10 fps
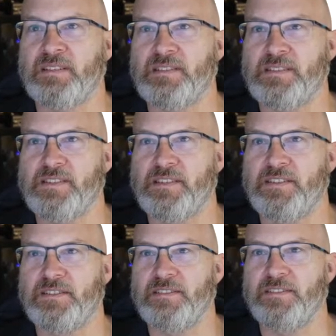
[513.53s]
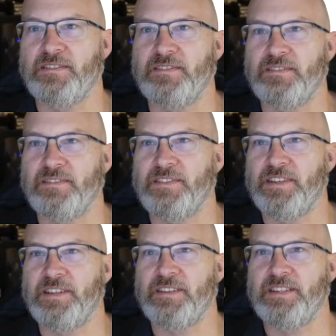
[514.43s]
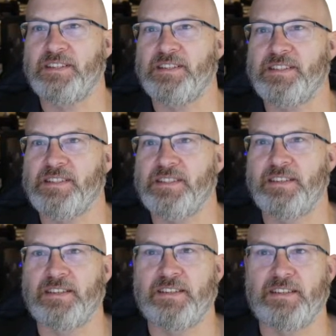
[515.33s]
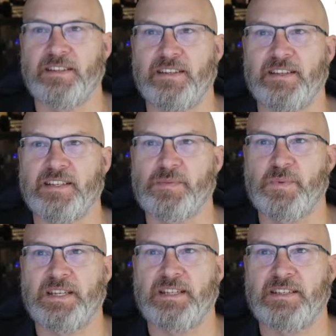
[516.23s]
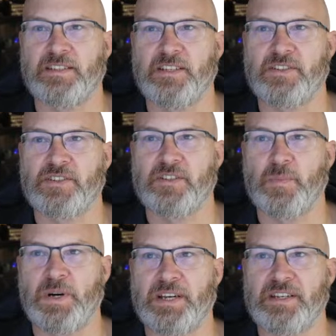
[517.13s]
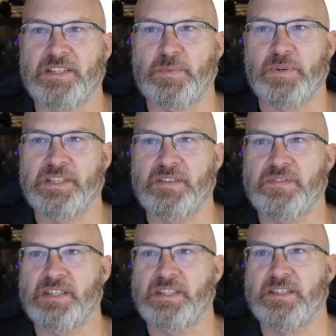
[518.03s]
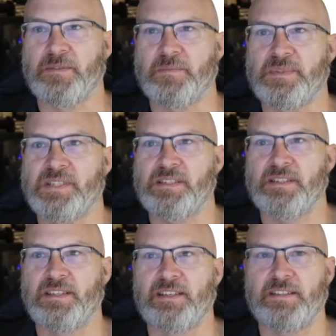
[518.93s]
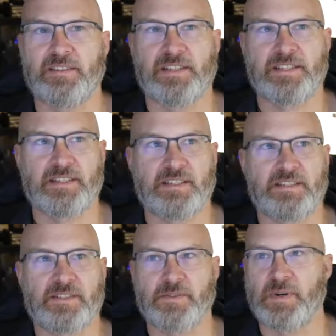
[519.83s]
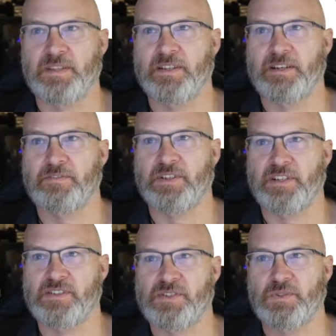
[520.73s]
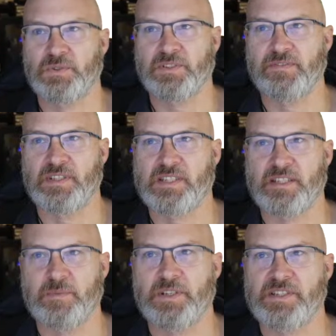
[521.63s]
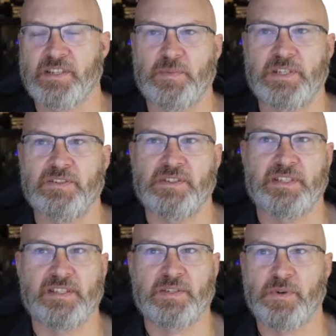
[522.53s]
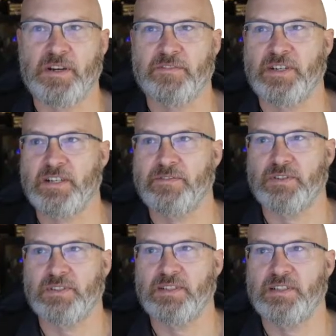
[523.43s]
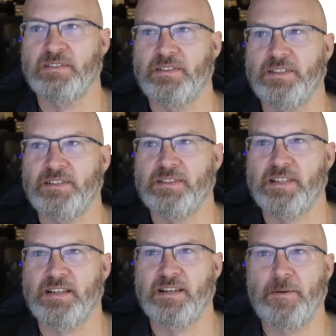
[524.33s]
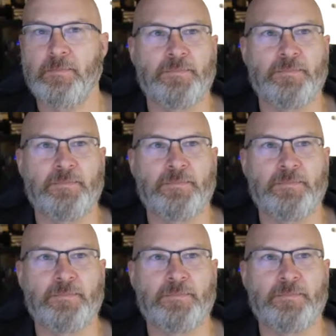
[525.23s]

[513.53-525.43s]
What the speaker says: So there is ESP32 by Espressive Systems. This is the one that I've got installed, obviously, because I've been using this profile for a long, long time,